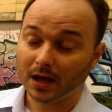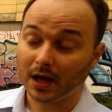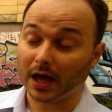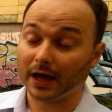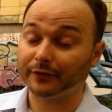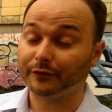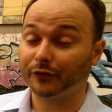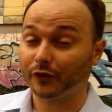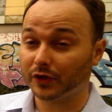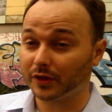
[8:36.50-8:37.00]

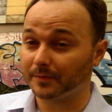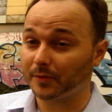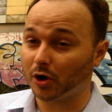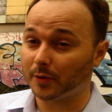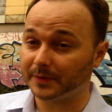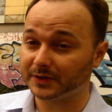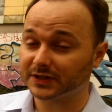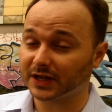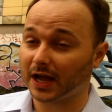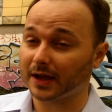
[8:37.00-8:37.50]
For the
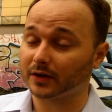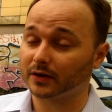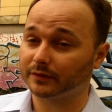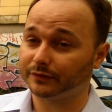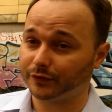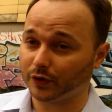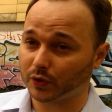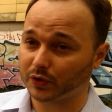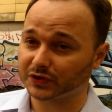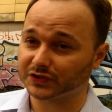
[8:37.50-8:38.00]
moment, I'm going to
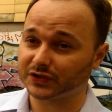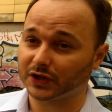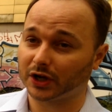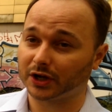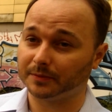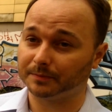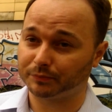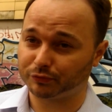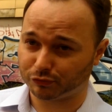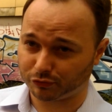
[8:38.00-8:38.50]
focus on
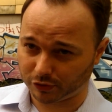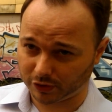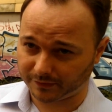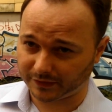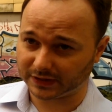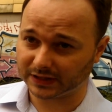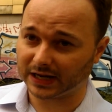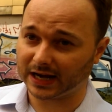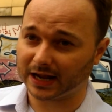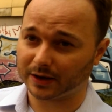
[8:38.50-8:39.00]
improving
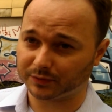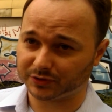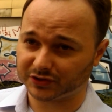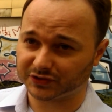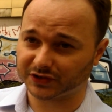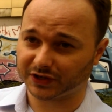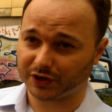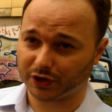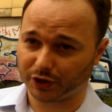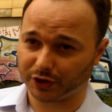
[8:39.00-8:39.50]
the languages
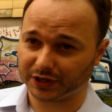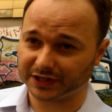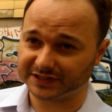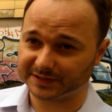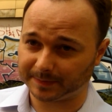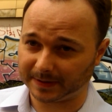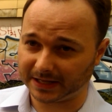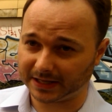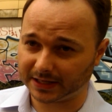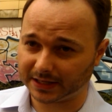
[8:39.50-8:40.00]
I currently
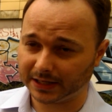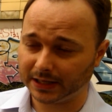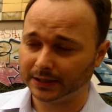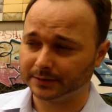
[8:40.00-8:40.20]
speak.